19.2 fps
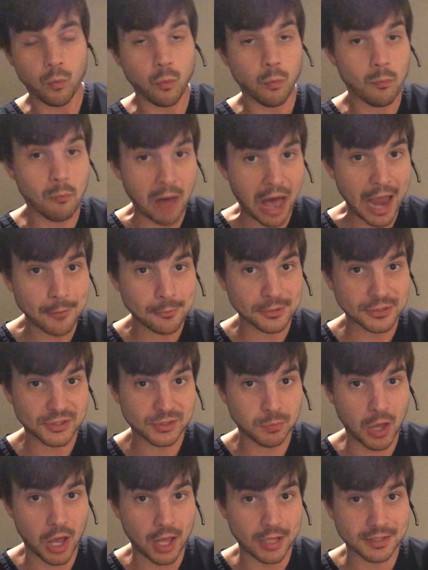My
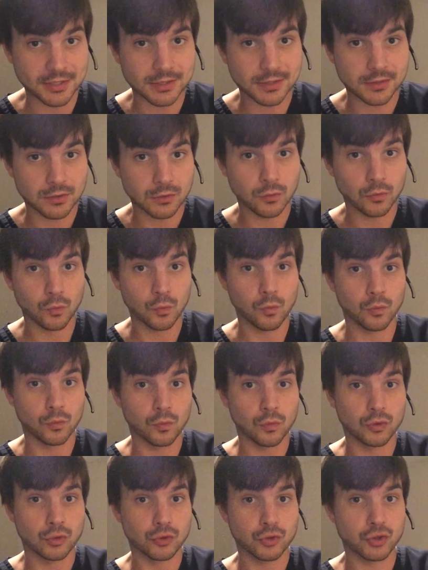response
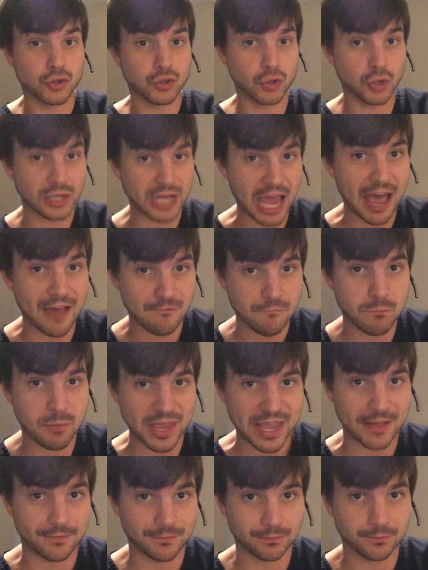should have
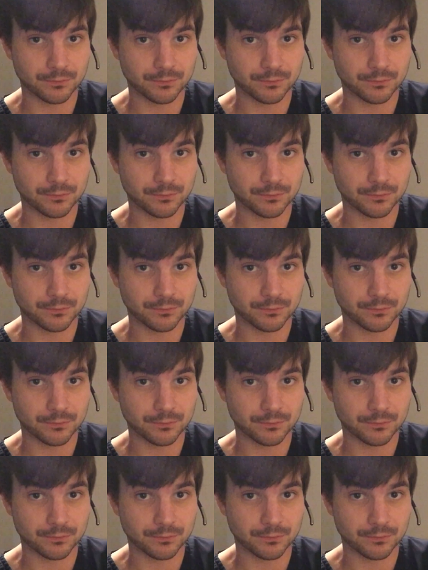been,